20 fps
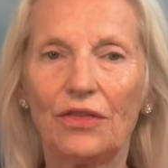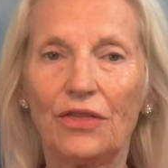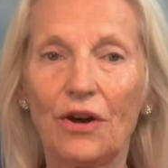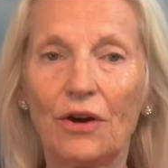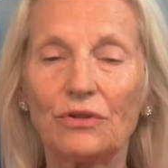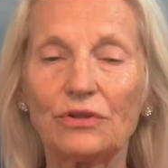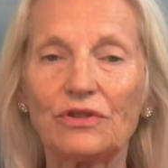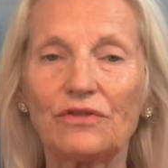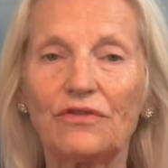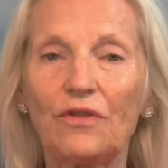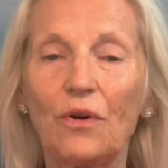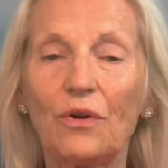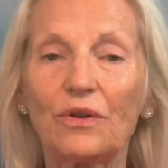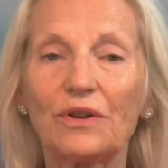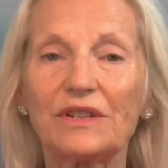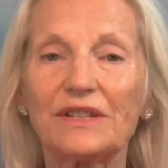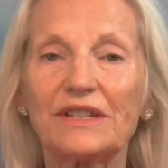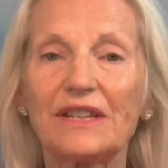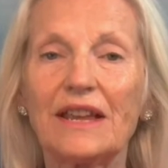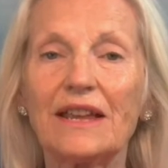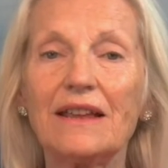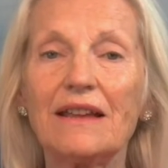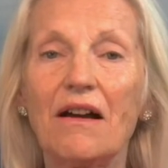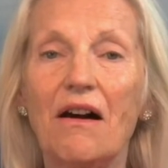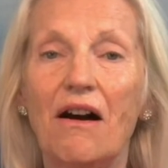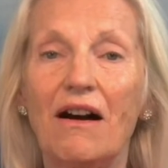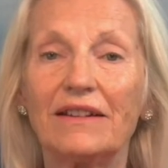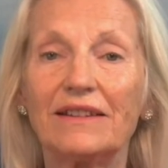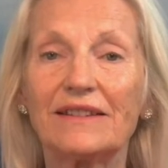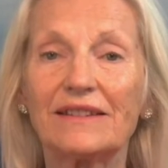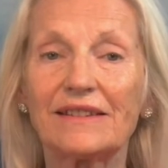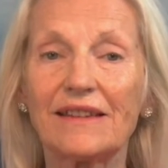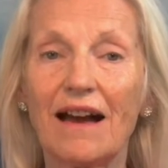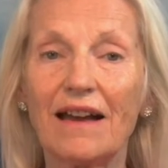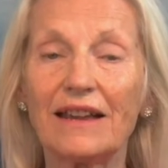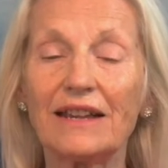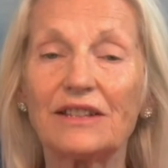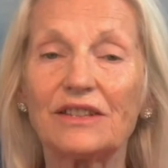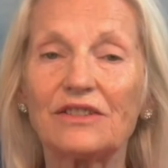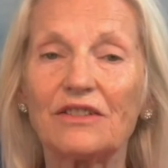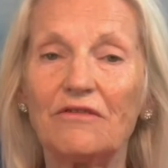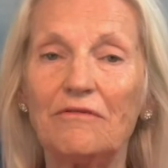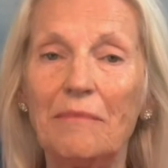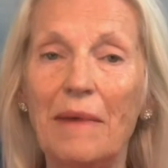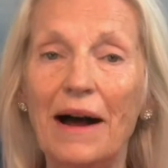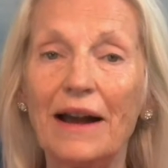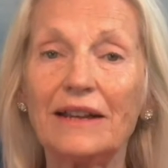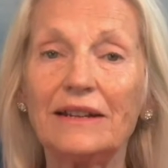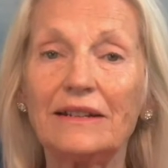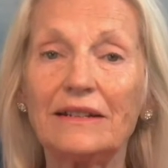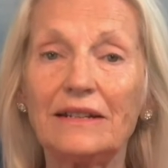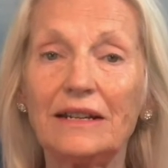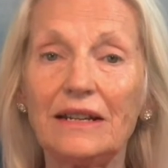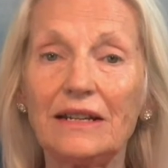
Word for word: those focusing on science of mind